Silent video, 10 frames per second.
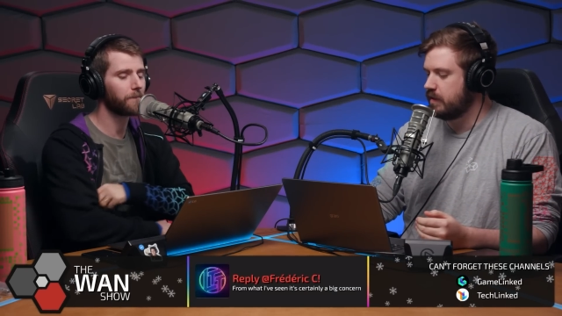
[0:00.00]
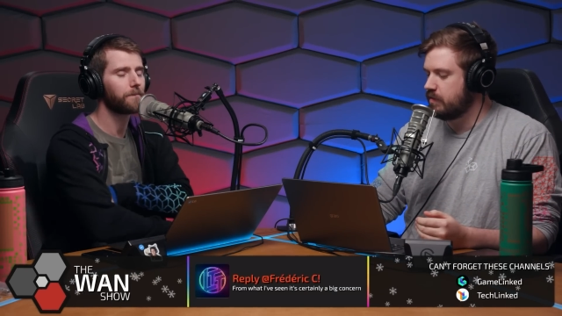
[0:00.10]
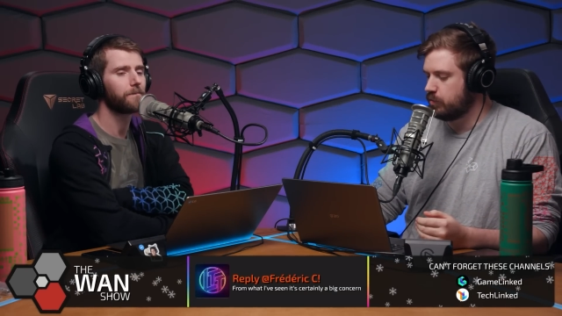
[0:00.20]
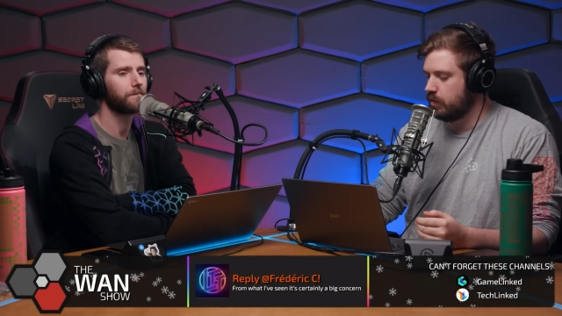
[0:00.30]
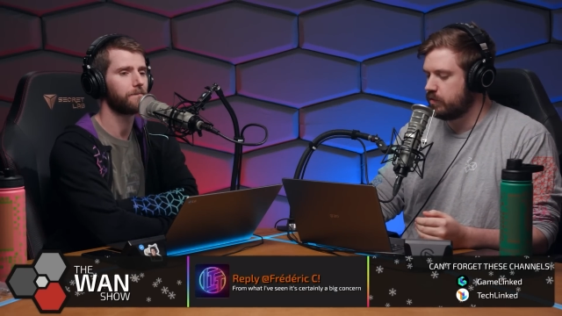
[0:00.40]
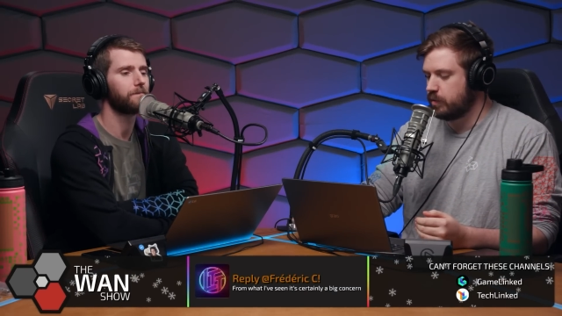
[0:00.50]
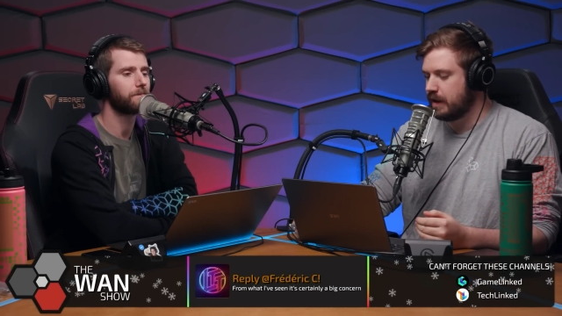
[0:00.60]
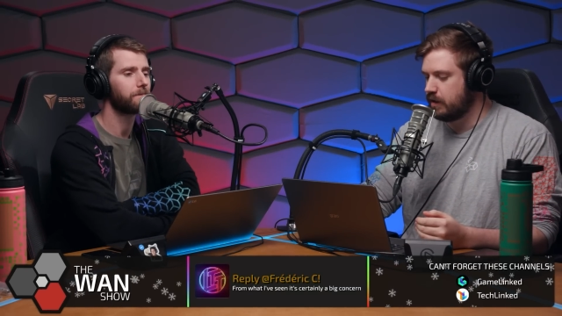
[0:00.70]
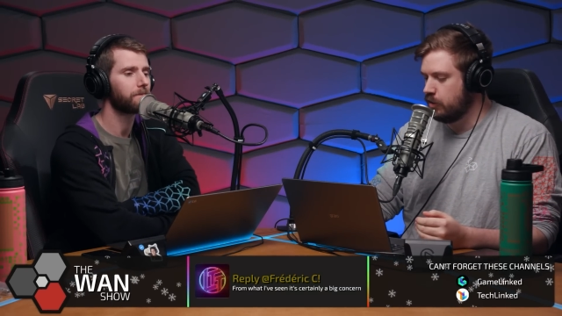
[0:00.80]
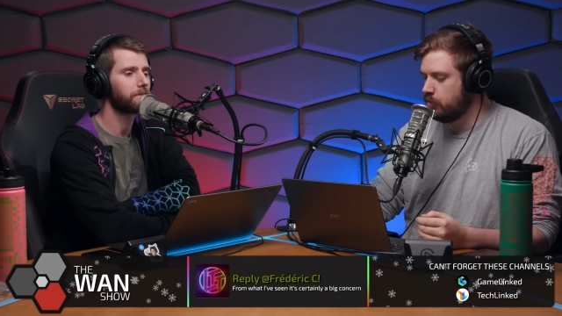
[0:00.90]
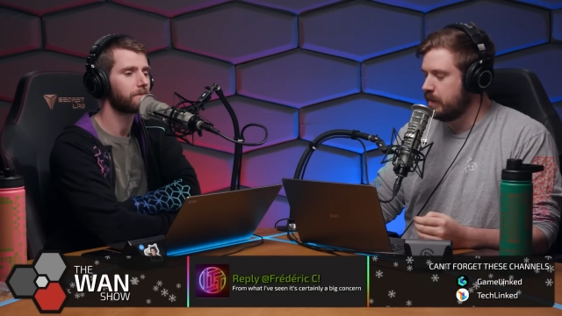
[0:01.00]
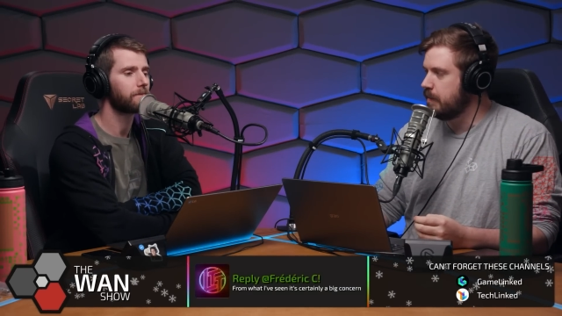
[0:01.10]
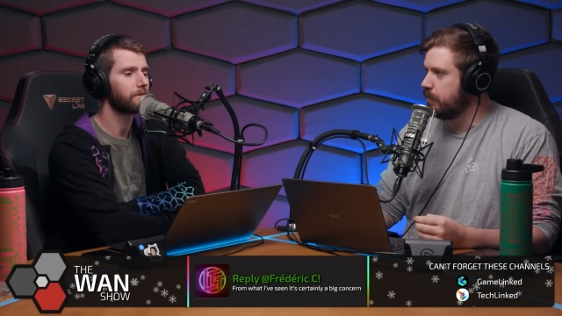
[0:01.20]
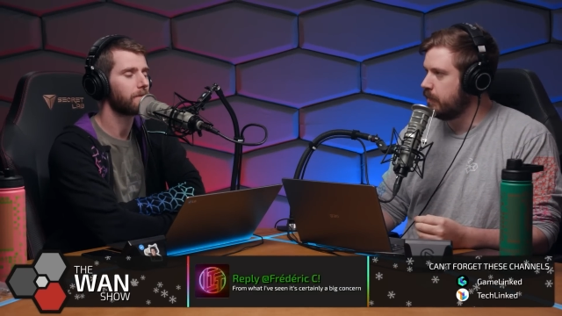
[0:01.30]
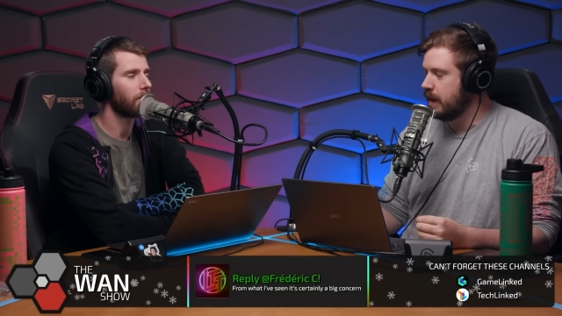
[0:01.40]
Speaker 1: in these roles. We get new
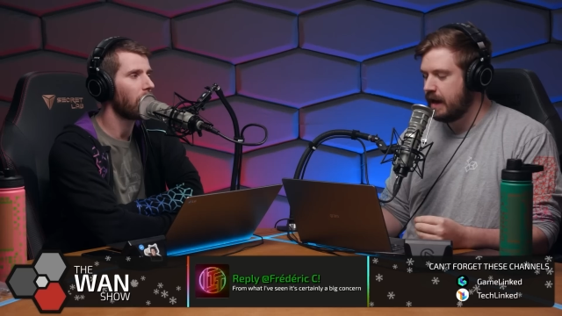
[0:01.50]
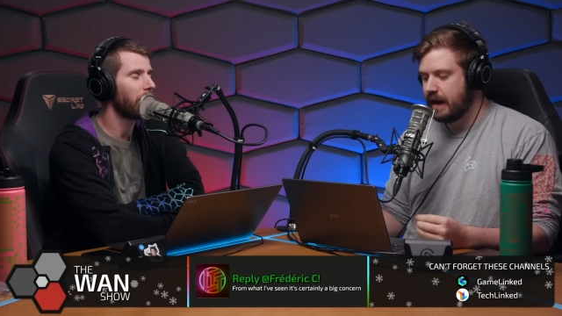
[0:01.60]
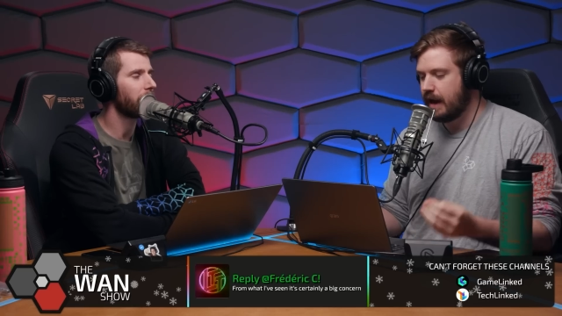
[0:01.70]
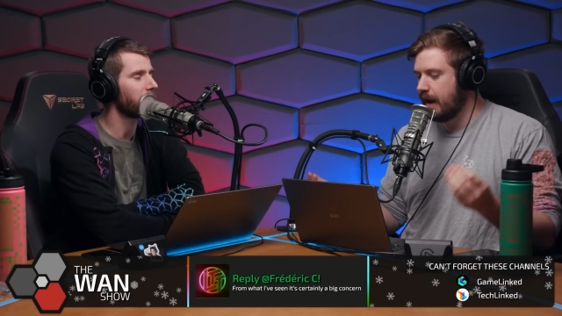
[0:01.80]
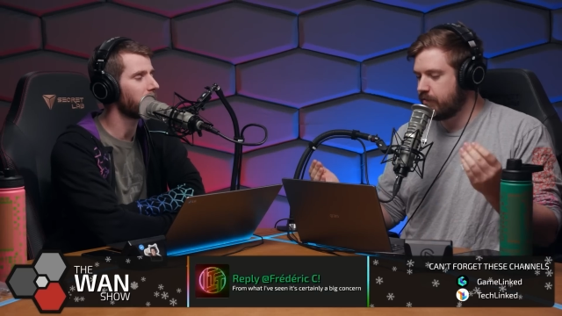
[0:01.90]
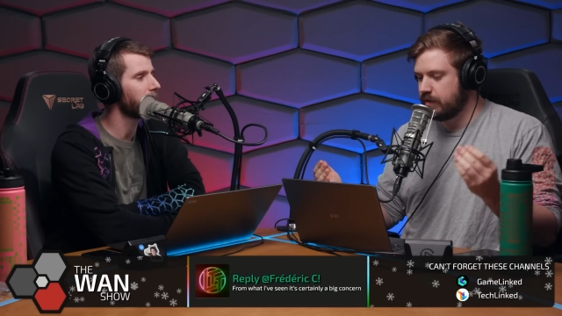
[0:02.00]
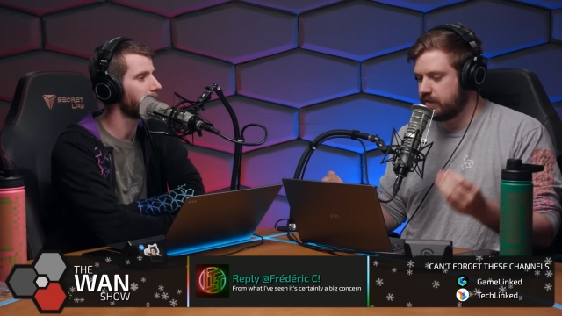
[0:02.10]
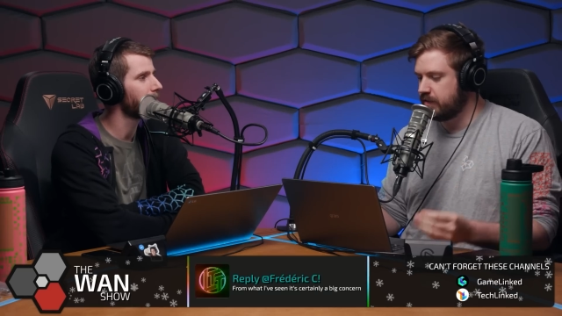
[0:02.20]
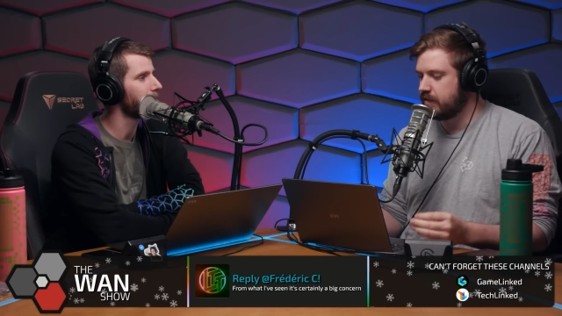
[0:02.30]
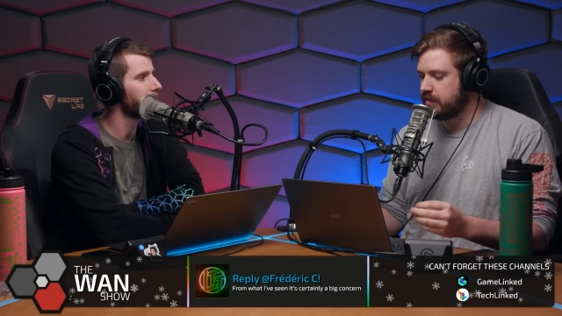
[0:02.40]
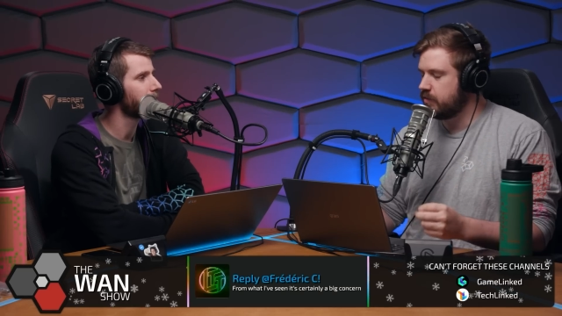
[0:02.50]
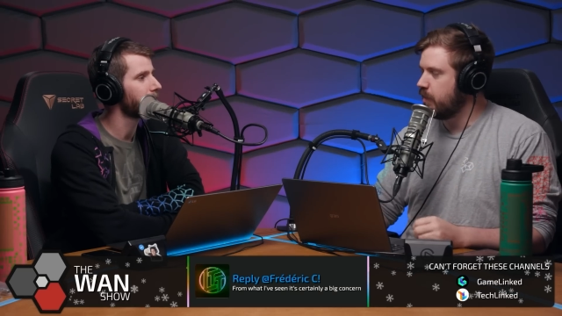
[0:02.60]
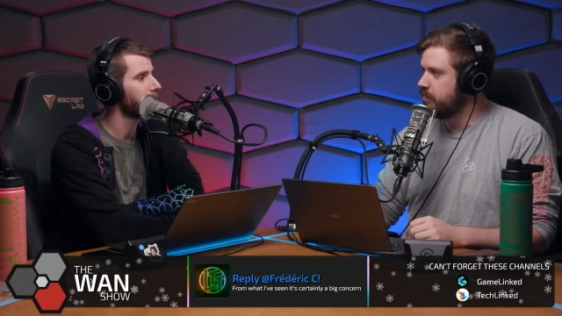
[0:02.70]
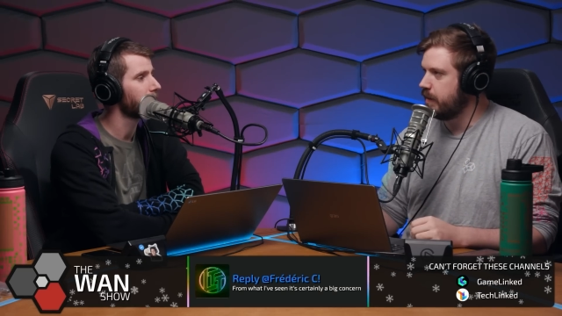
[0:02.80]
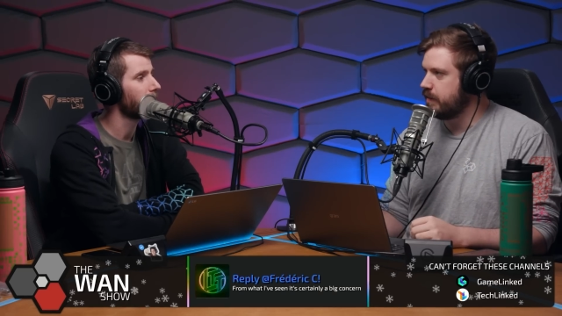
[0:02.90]
people no, I hear every you. six to
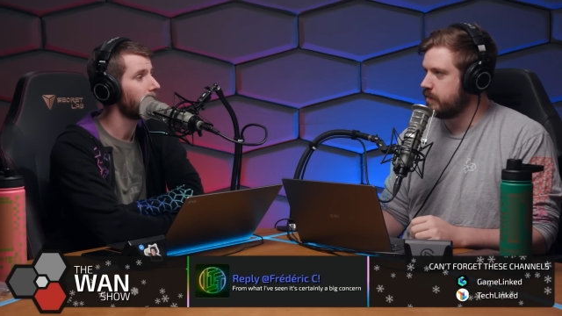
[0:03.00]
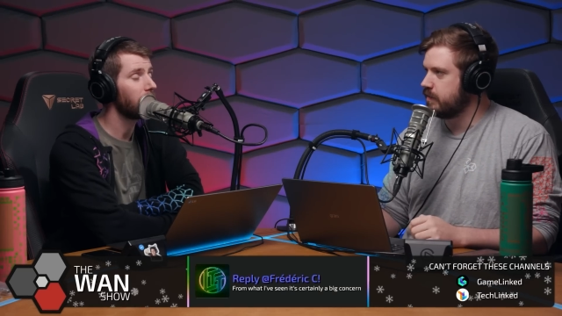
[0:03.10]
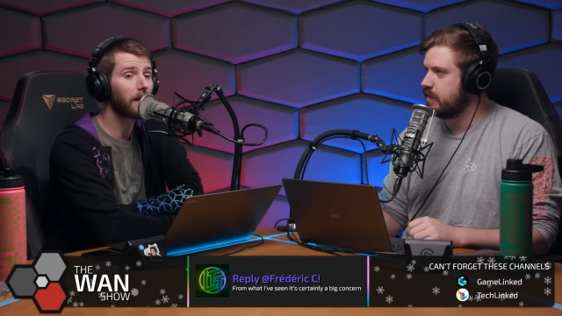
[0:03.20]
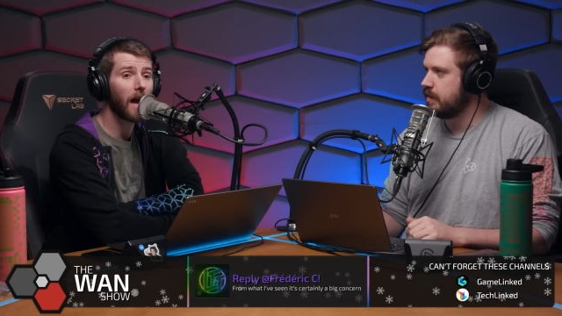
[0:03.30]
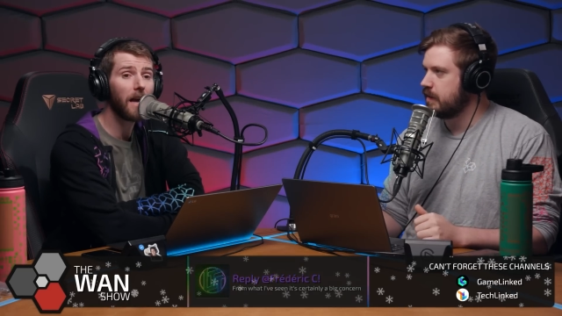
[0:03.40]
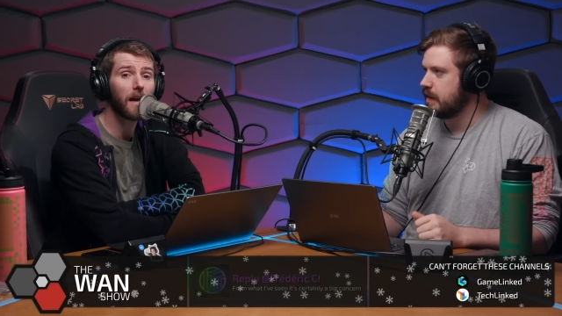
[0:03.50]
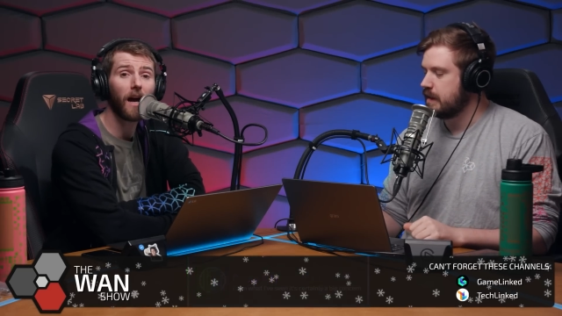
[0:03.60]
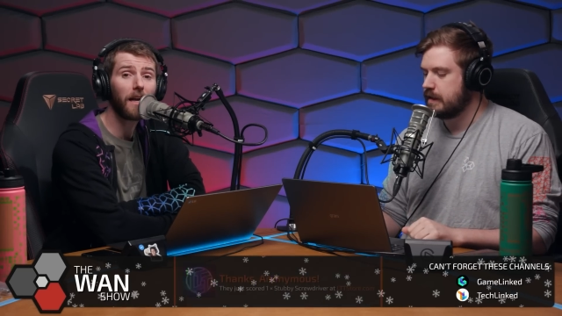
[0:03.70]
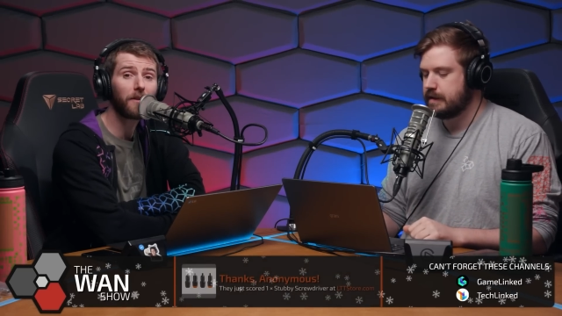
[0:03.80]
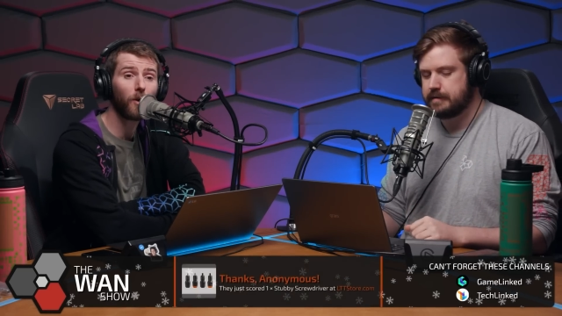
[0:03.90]
twelve months. Like I, I had